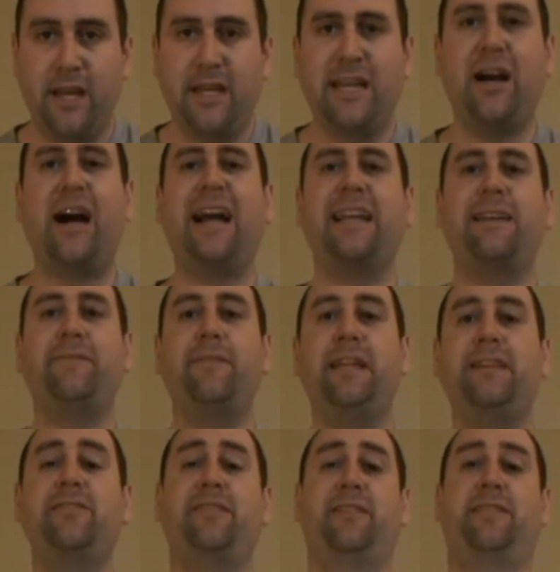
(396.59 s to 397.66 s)
Now, I can
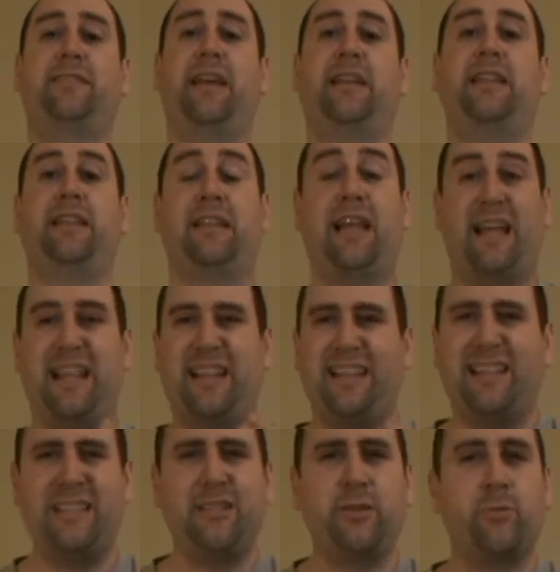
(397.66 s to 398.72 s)
easily say that
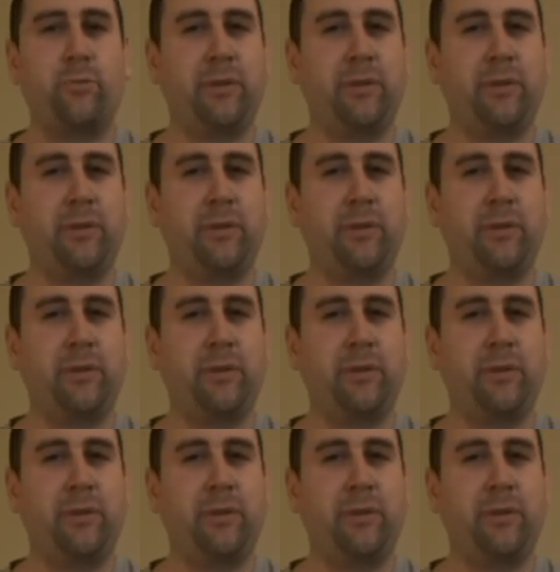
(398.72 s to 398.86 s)
this is a